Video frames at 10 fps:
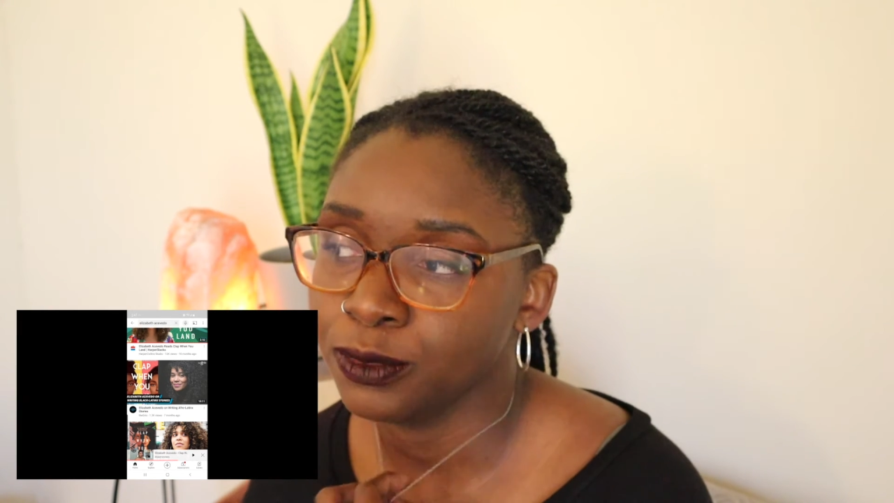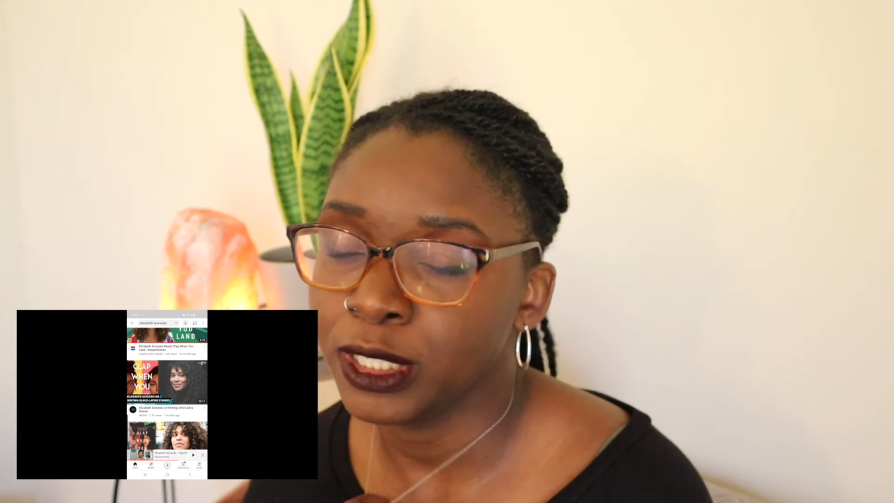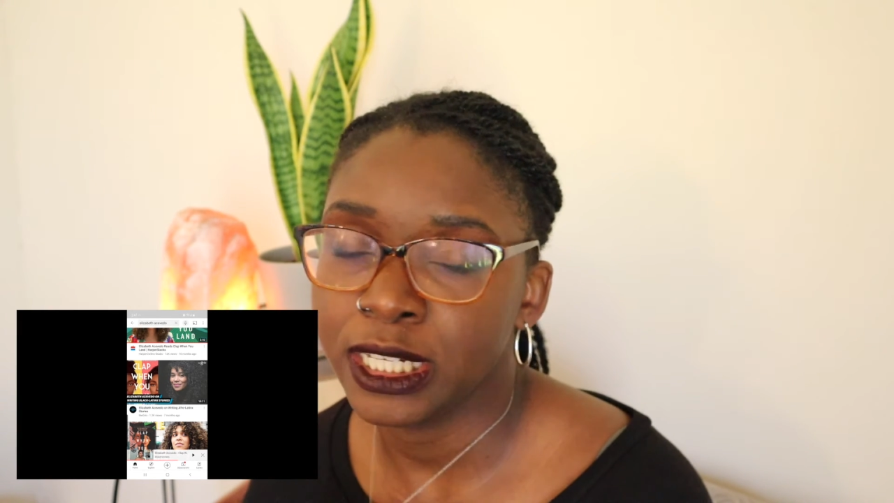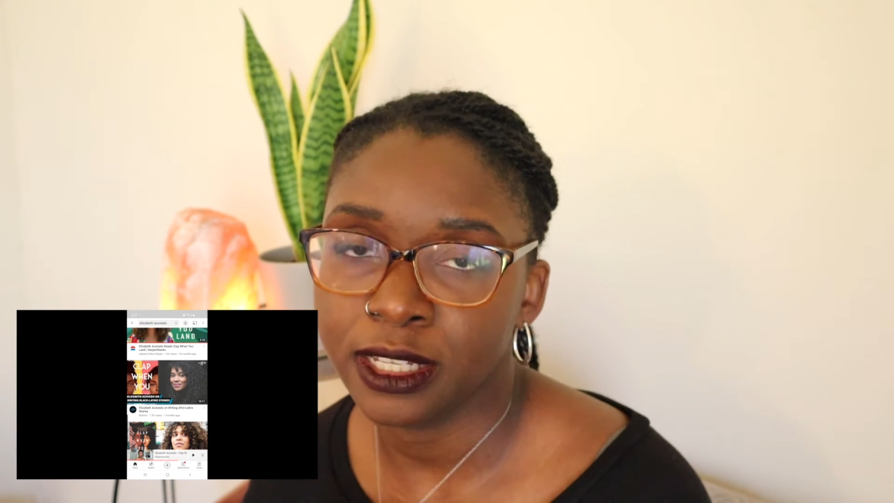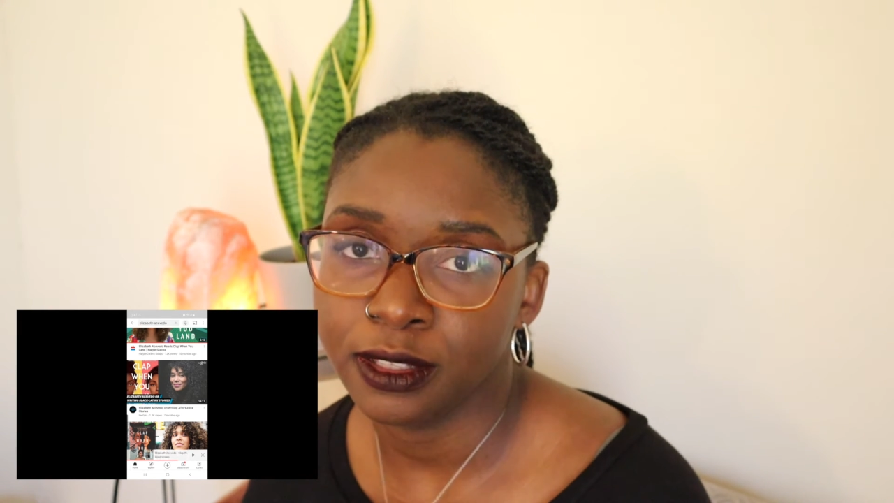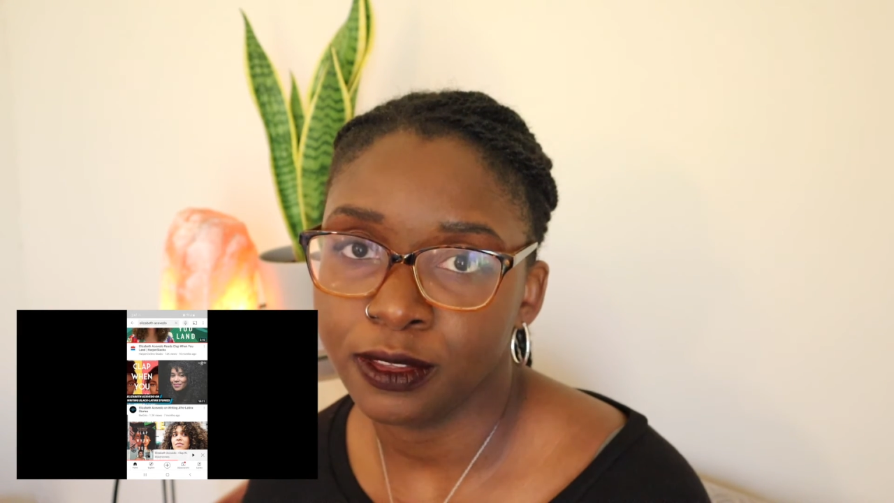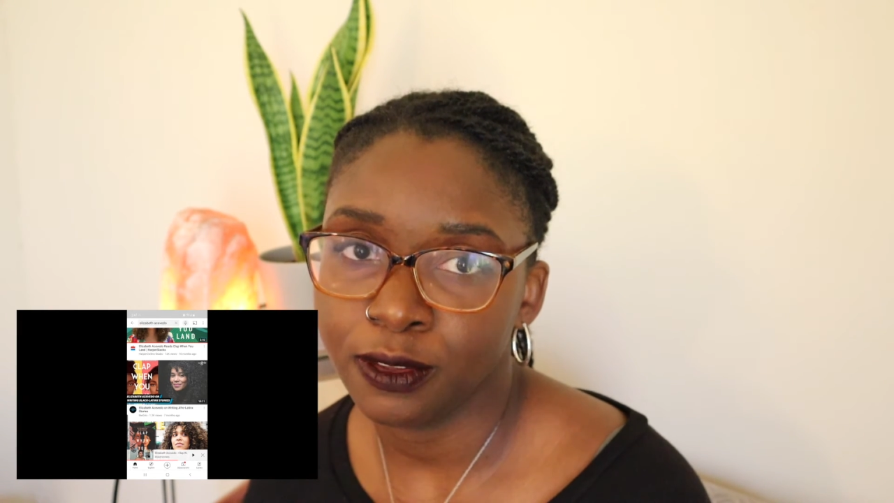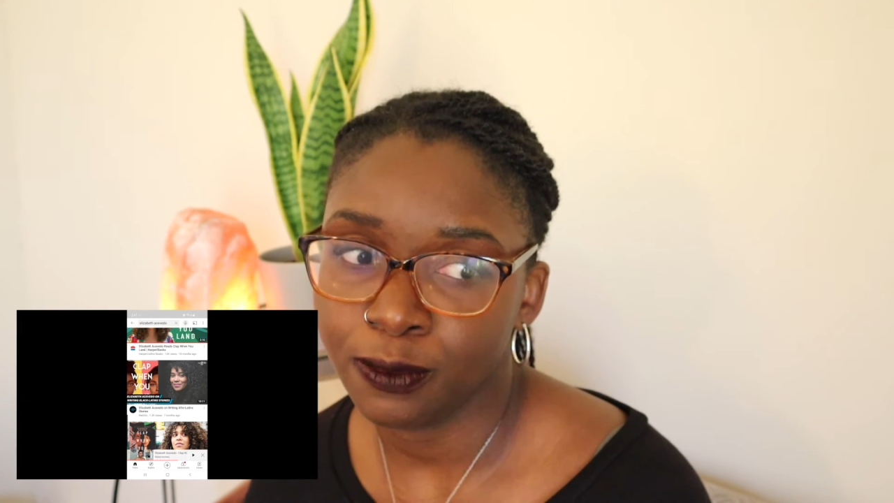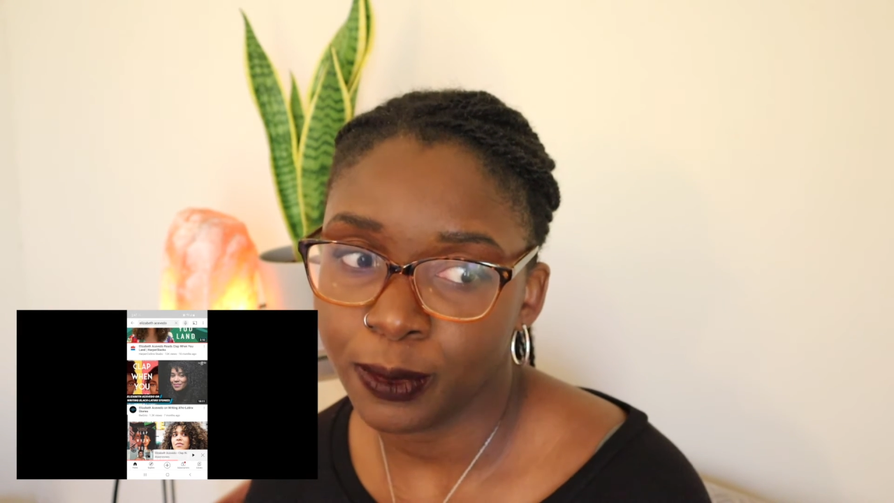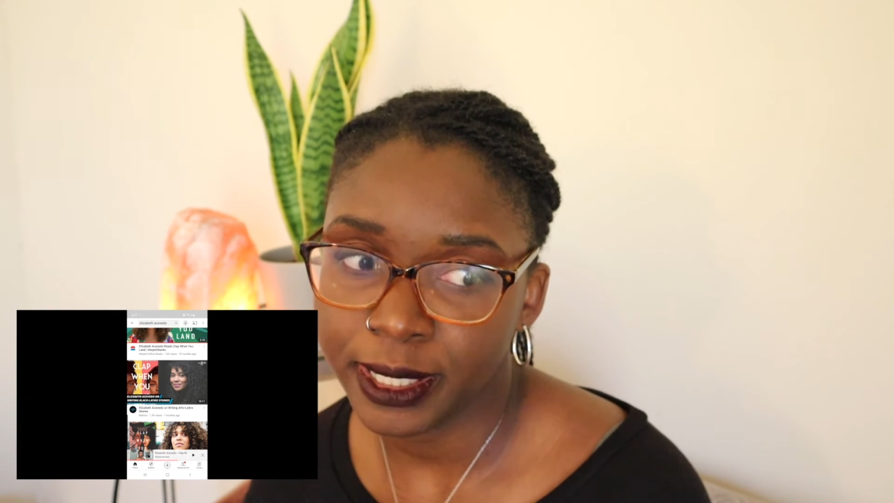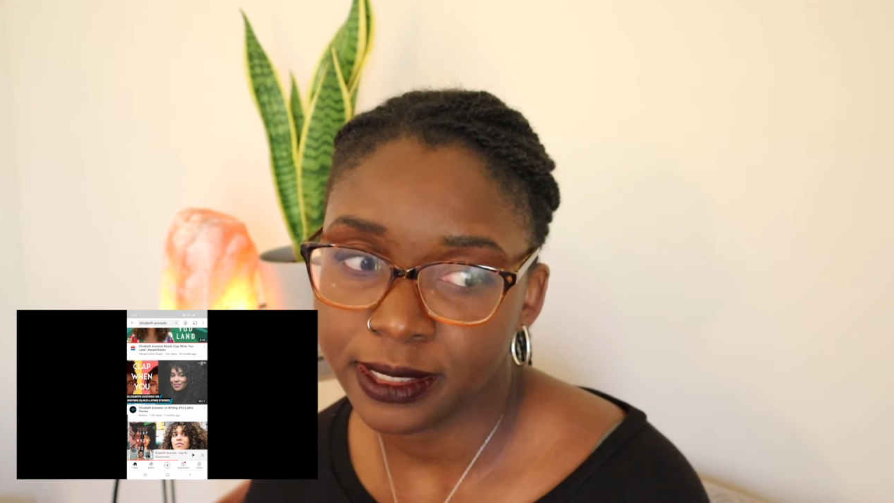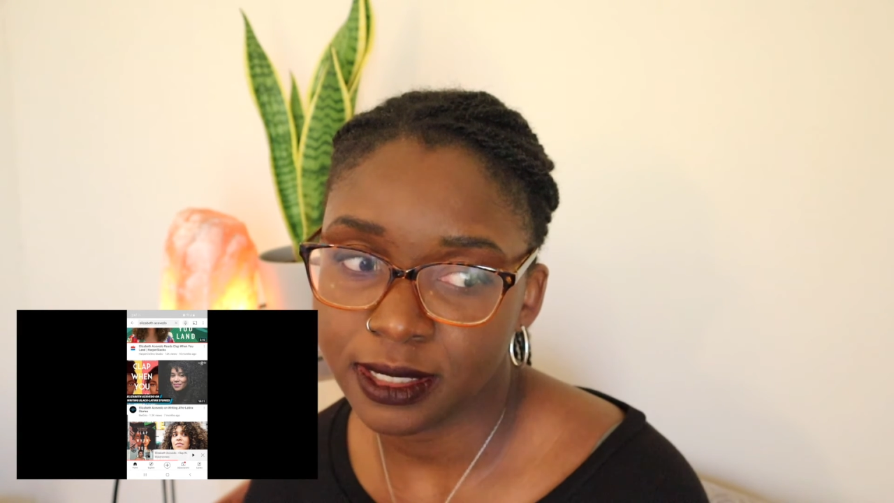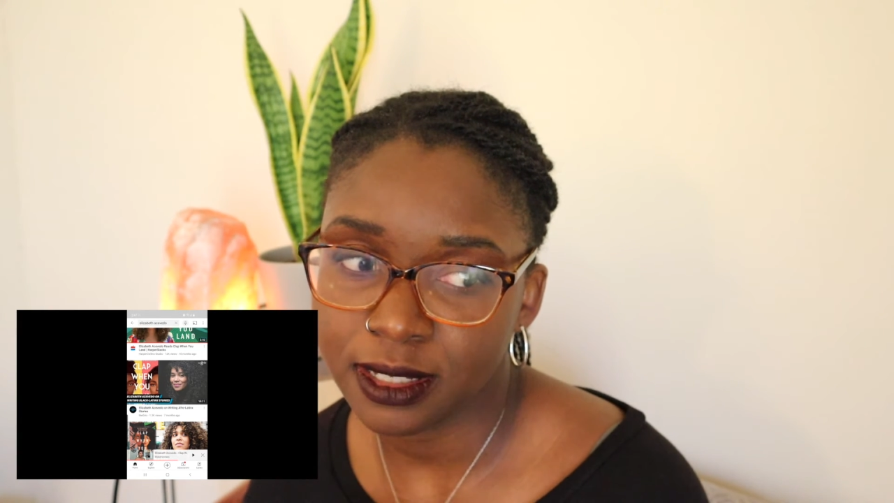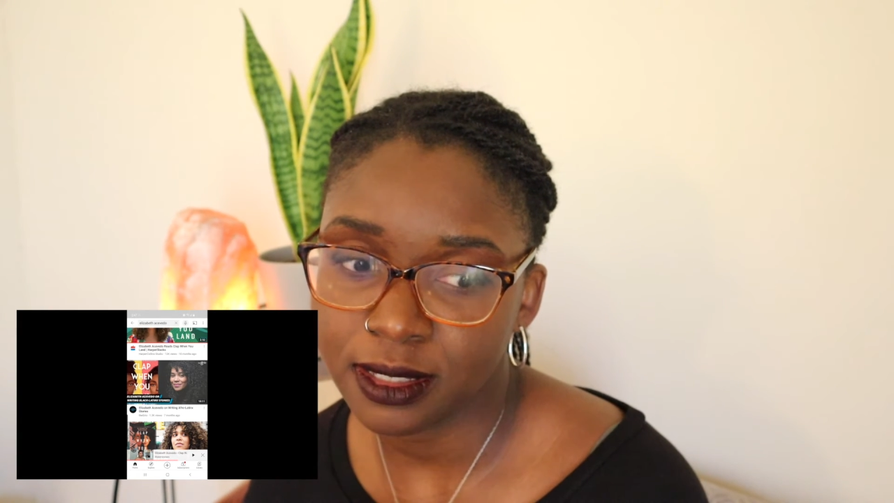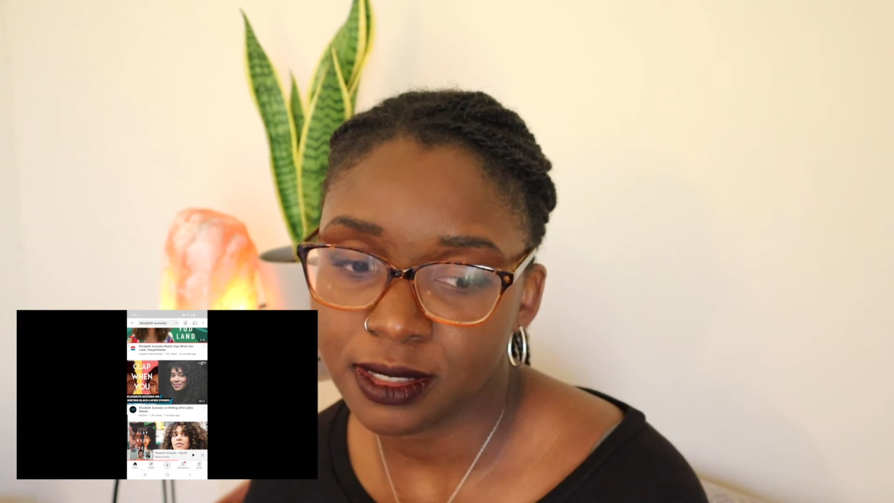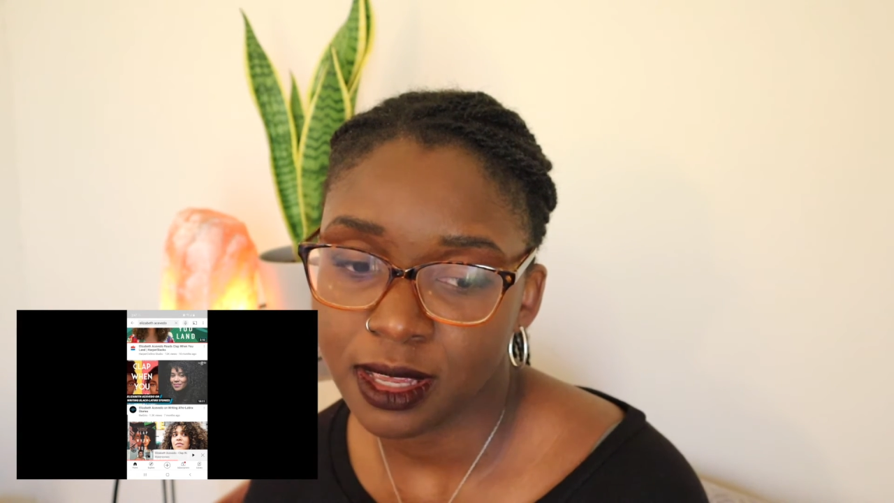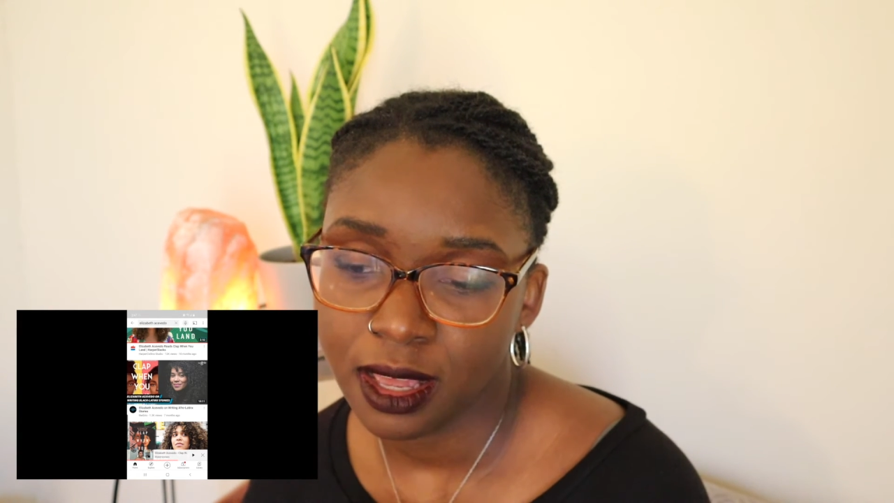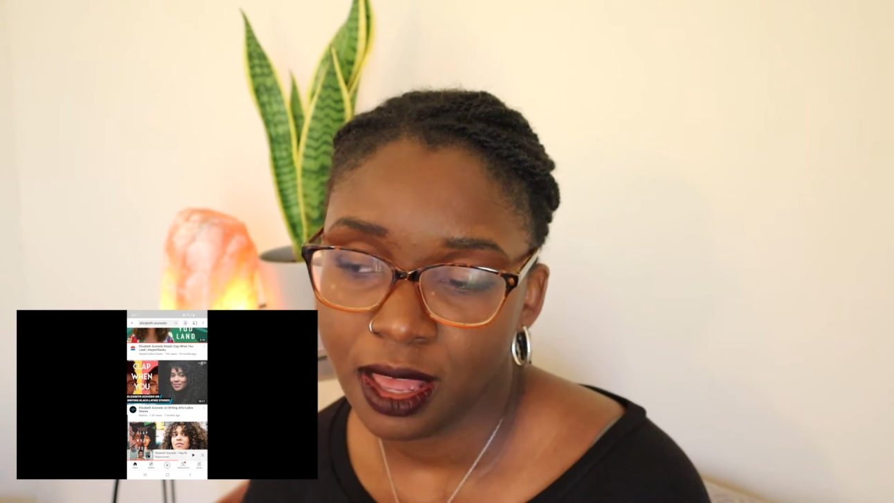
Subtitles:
reading the voices.